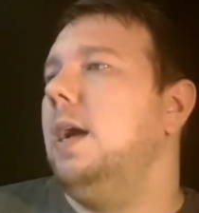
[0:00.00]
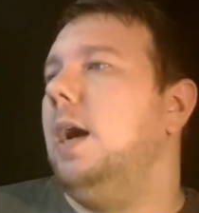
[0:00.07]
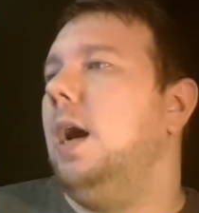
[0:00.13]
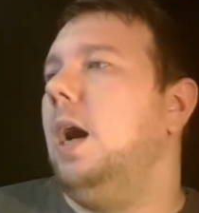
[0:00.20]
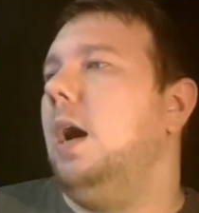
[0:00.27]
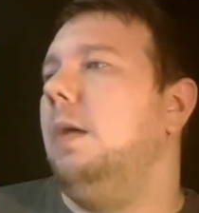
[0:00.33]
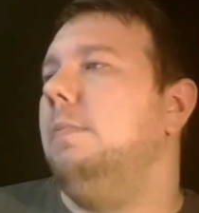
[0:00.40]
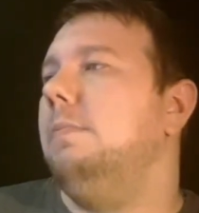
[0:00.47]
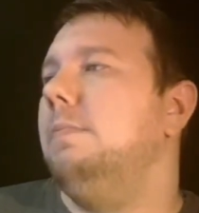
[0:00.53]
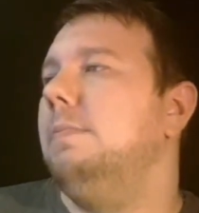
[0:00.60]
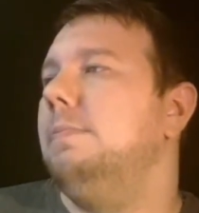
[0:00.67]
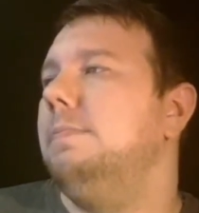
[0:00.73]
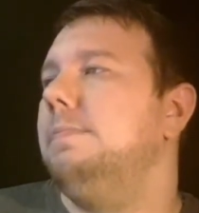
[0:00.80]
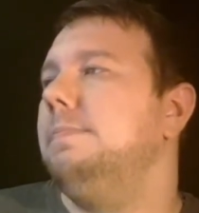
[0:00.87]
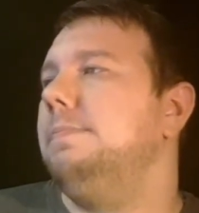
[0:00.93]
I
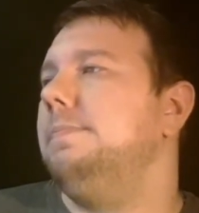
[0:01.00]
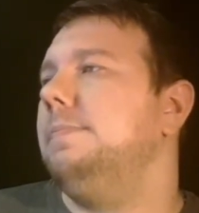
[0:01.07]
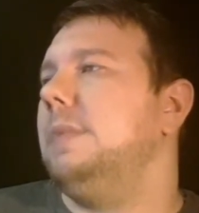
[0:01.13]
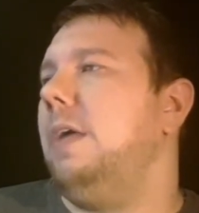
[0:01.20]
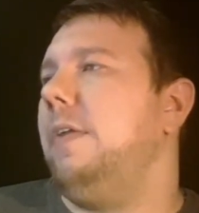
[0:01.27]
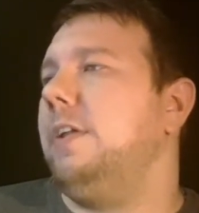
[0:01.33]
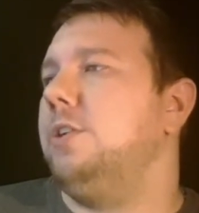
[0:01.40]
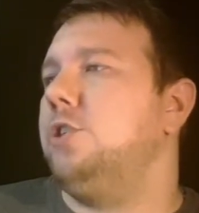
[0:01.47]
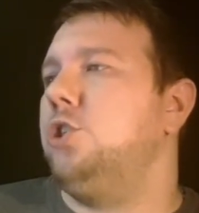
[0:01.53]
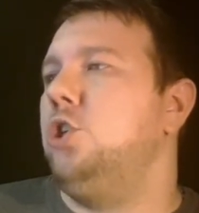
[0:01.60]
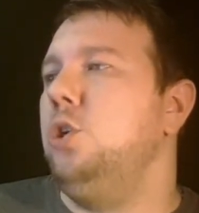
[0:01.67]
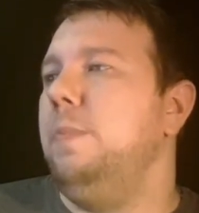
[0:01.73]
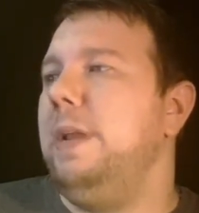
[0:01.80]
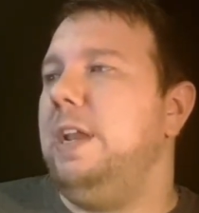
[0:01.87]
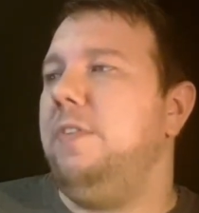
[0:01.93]
think there's
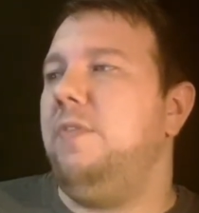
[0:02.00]
too many